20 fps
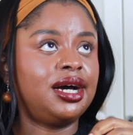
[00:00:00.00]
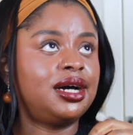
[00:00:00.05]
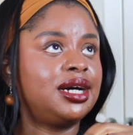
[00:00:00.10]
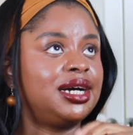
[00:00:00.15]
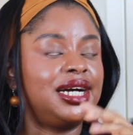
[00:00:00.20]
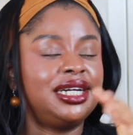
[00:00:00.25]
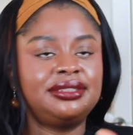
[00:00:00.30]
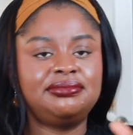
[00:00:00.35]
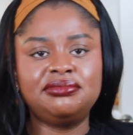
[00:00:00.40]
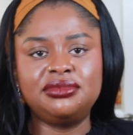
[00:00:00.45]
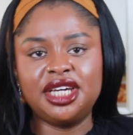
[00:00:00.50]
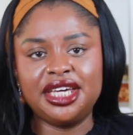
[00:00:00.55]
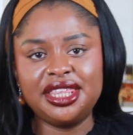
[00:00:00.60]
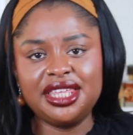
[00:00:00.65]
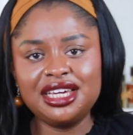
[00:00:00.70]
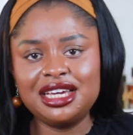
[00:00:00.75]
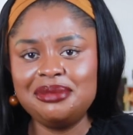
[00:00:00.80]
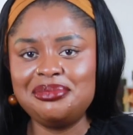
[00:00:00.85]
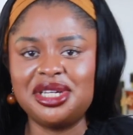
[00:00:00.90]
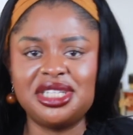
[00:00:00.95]
uh, I, I
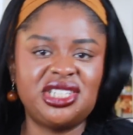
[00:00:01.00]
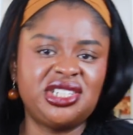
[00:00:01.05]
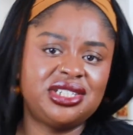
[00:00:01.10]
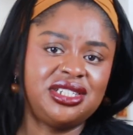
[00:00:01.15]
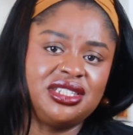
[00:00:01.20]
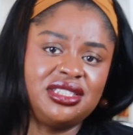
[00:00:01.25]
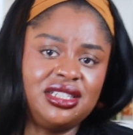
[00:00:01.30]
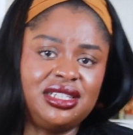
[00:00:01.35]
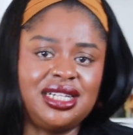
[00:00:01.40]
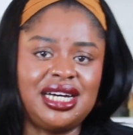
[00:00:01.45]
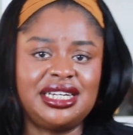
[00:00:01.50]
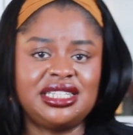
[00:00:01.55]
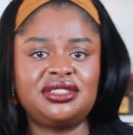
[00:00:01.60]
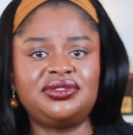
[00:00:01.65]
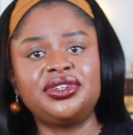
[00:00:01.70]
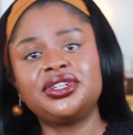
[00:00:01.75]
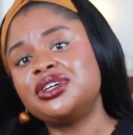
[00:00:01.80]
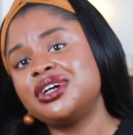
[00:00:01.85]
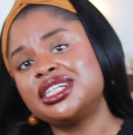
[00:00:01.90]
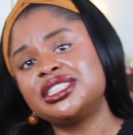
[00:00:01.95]
think I mentioned in the
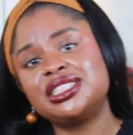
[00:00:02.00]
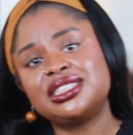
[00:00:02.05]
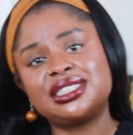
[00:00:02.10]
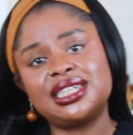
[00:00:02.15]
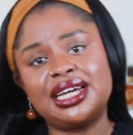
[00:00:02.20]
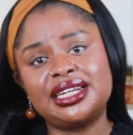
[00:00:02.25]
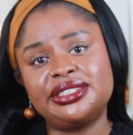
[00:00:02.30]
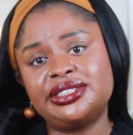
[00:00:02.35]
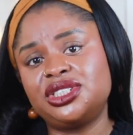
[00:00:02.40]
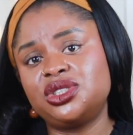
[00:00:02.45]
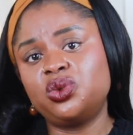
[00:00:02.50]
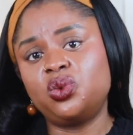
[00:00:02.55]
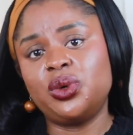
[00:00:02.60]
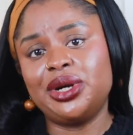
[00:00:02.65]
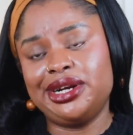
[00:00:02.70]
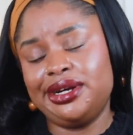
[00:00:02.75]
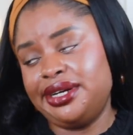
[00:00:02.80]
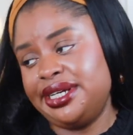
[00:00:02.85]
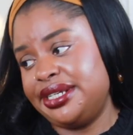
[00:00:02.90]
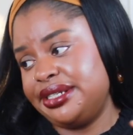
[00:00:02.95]
last video, I decided to
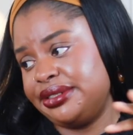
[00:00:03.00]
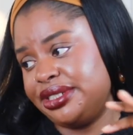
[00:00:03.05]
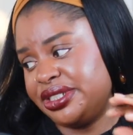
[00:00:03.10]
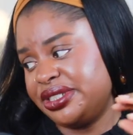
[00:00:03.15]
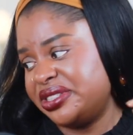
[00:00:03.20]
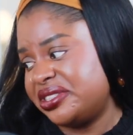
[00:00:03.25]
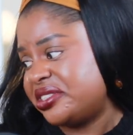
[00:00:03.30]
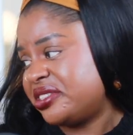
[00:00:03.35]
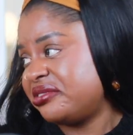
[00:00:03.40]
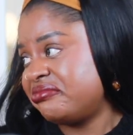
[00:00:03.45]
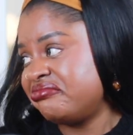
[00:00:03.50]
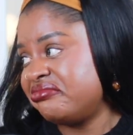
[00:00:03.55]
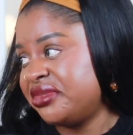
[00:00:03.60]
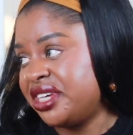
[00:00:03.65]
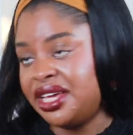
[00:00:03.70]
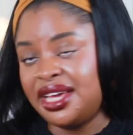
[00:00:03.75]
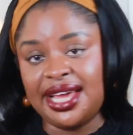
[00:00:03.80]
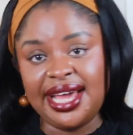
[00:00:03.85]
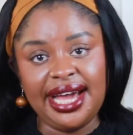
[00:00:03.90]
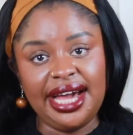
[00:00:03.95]
wear it just
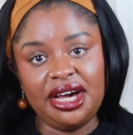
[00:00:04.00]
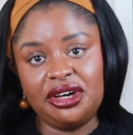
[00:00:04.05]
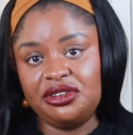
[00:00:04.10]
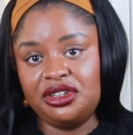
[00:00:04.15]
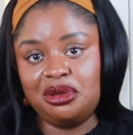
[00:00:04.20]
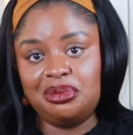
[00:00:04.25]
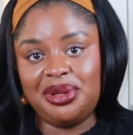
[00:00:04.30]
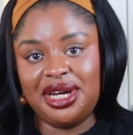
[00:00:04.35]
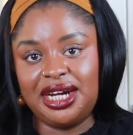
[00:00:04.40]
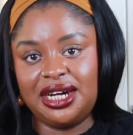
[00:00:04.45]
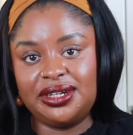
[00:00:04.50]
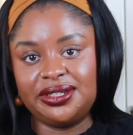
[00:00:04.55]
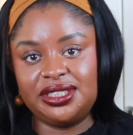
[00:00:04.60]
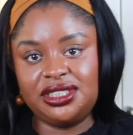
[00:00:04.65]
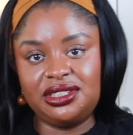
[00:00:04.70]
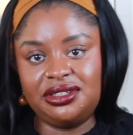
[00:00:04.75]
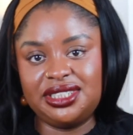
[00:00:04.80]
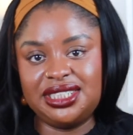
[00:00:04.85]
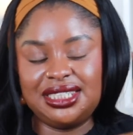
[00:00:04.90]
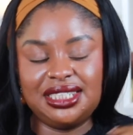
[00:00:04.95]
out and about.
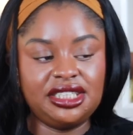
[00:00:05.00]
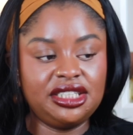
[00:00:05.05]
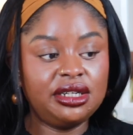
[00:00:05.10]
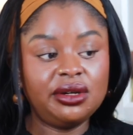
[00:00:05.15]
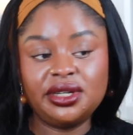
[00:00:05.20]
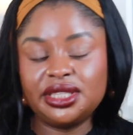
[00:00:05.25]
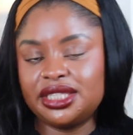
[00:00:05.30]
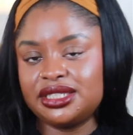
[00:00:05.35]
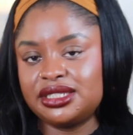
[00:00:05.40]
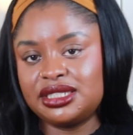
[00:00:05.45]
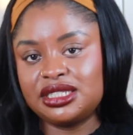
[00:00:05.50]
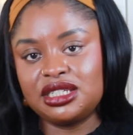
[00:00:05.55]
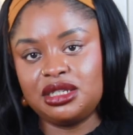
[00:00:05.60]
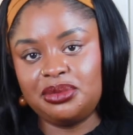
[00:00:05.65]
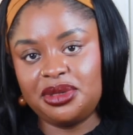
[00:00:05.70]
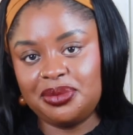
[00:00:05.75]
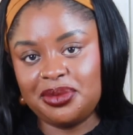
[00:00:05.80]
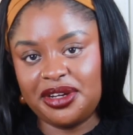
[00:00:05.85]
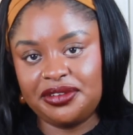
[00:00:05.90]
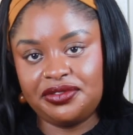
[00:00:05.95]
You know, I said, you know what, this is gonna
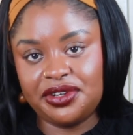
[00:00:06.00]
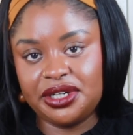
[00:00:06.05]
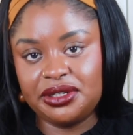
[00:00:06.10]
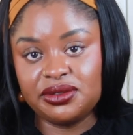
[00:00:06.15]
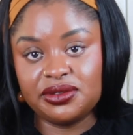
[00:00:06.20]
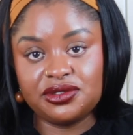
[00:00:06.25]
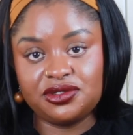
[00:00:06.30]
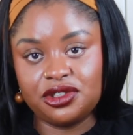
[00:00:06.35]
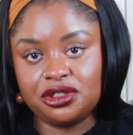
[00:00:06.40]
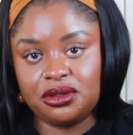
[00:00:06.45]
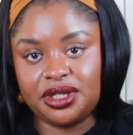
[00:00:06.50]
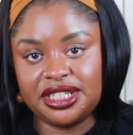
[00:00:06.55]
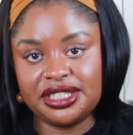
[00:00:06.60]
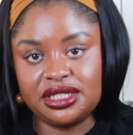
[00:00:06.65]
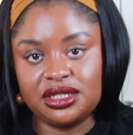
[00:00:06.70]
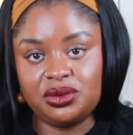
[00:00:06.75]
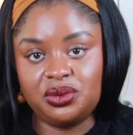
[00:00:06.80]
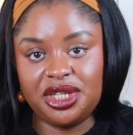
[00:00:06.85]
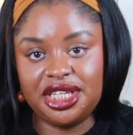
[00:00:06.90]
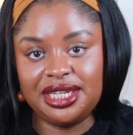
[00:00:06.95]
be my fragrance for the rest
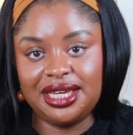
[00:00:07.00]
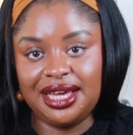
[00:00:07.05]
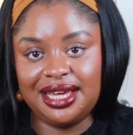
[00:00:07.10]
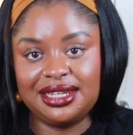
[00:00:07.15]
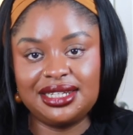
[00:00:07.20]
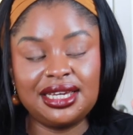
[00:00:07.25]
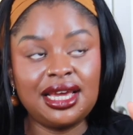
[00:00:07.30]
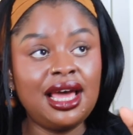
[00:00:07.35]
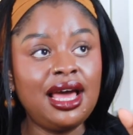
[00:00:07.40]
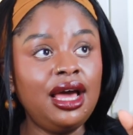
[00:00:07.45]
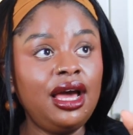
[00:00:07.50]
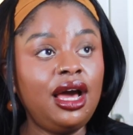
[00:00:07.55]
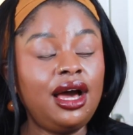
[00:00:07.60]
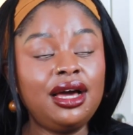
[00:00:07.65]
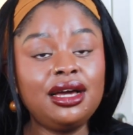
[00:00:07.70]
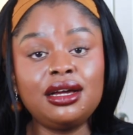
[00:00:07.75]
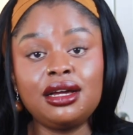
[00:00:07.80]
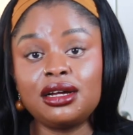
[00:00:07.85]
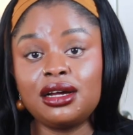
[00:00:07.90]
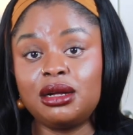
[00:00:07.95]
of the weekend.
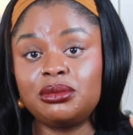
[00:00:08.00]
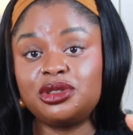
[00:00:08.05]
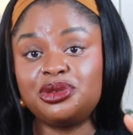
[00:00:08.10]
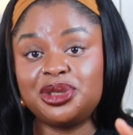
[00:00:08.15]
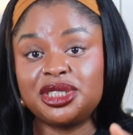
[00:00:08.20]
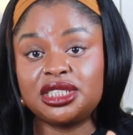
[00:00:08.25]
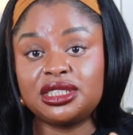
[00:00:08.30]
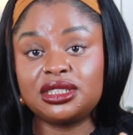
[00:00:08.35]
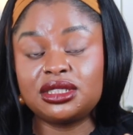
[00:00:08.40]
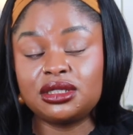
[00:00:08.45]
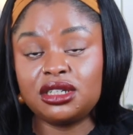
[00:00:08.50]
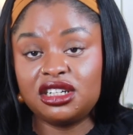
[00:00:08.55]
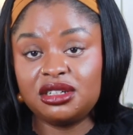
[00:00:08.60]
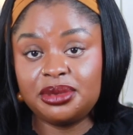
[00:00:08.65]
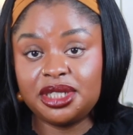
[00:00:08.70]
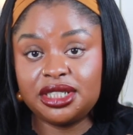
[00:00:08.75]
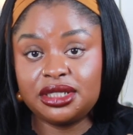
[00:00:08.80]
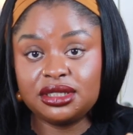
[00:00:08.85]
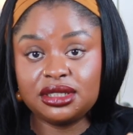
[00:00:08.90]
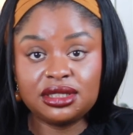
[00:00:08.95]
I got compliments at
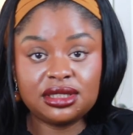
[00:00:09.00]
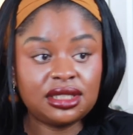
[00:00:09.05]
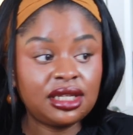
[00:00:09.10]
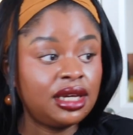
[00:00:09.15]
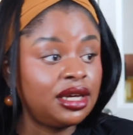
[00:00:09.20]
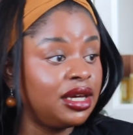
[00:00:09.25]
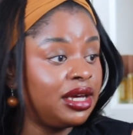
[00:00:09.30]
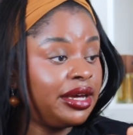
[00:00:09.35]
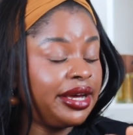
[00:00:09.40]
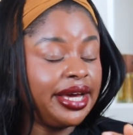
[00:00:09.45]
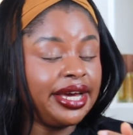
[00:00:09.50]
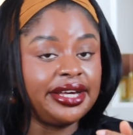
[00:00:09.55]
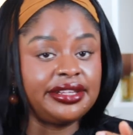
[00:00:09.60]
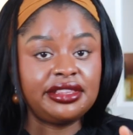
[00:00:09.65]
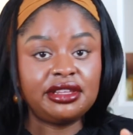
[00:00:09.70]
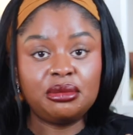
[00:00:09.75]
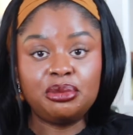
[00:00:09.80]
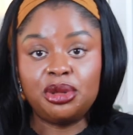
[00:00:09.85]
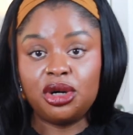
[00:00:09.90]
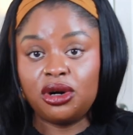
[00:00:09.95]
Starbucks, at
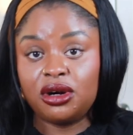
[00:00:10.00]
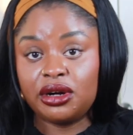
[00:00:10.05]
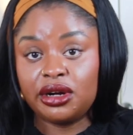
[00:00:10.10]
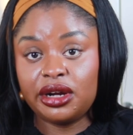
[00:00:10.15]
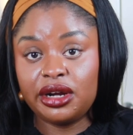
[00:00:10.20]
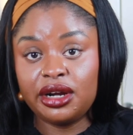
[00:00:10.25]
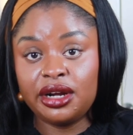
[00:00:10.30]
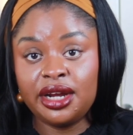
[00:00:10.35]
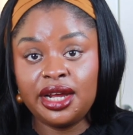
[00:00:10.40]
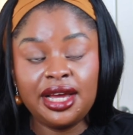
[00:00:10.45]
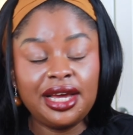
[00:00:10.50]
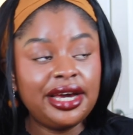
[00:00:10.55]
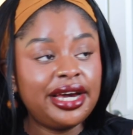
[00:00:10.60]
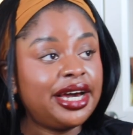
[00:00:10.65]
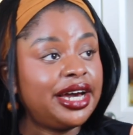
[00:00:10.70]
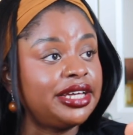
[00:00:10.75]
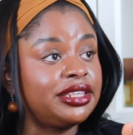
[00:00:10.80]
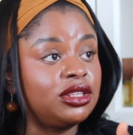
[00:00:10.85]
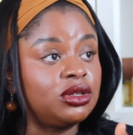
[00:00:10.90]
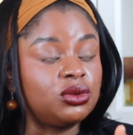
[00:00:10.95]
the bar,
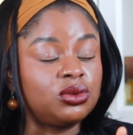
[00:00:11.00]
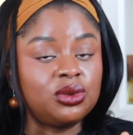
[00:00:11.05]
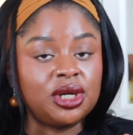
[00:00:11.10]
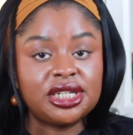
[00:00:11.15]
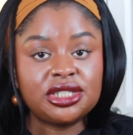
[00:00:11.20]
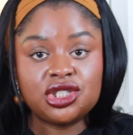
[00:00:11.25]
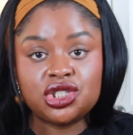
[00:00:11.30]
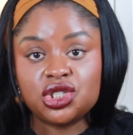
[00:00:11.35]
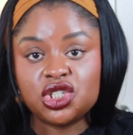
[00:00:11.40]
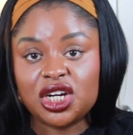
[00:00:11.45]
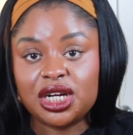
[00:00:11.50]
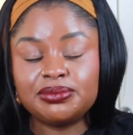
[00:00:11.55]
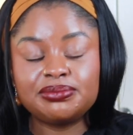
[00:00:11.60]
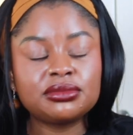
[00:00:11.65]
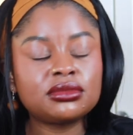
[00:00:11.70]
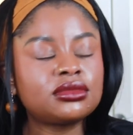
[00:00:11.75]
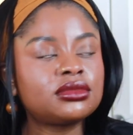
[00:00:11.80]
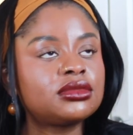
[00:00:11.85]
at the restaurant.